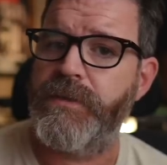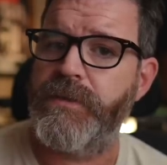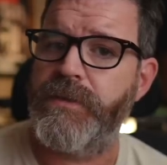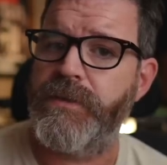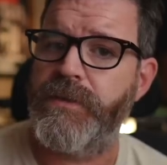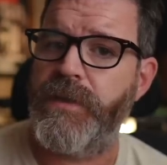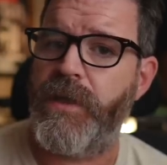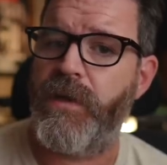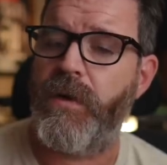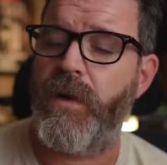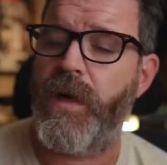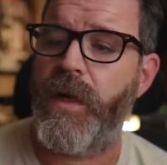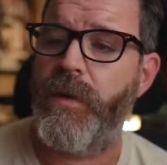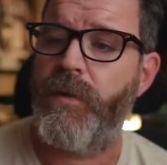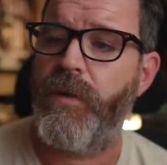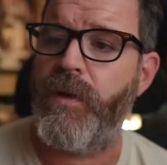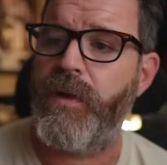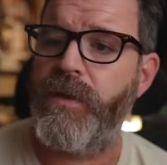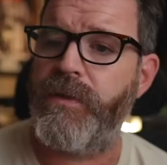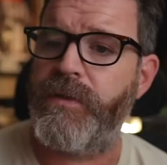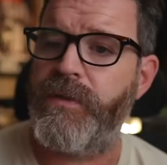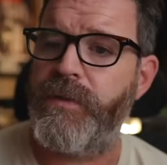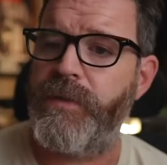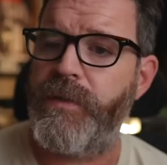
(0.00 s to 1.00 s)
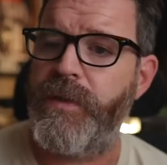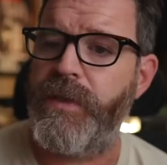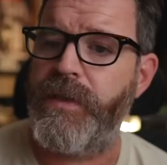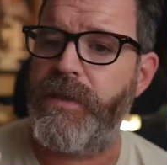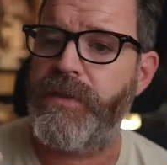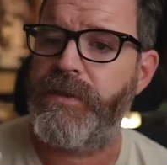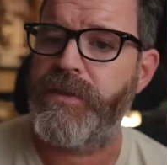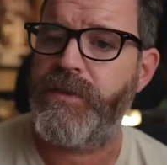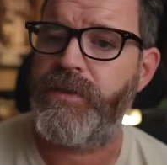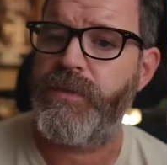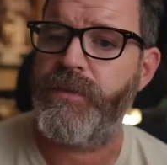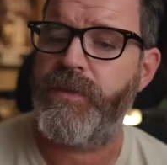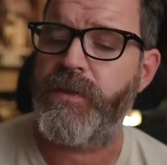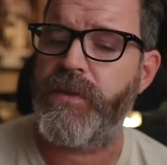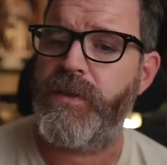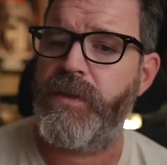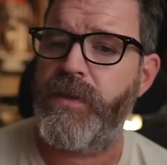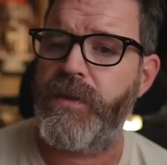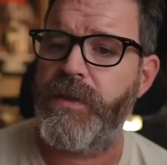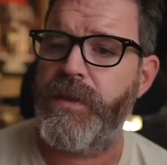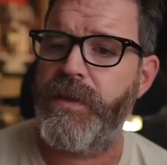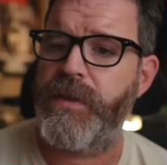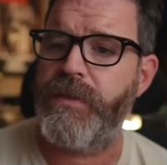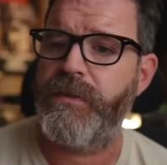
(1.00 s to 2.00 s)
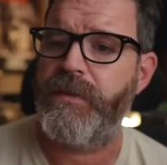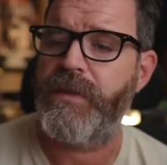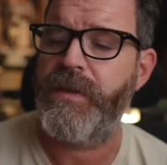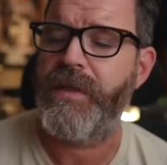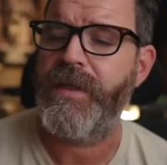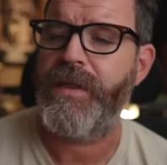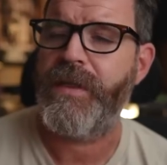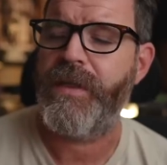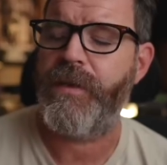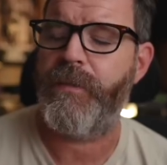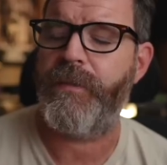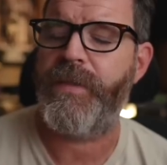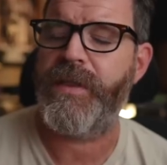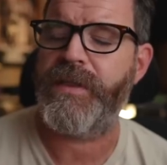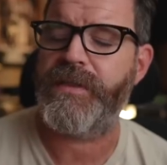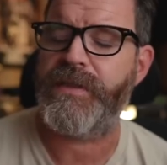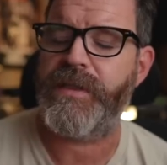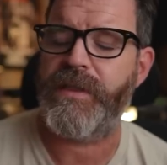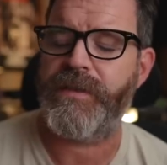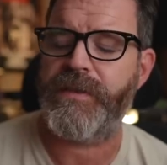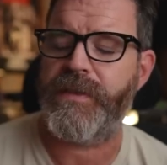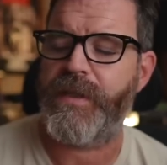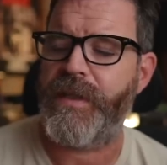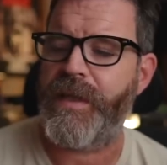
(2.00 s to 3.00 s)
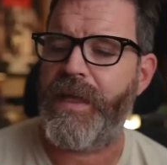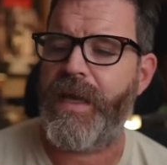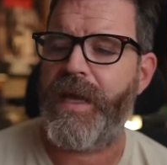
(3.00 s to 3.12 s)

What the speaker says: So I want it to be super clean, you know, big sound.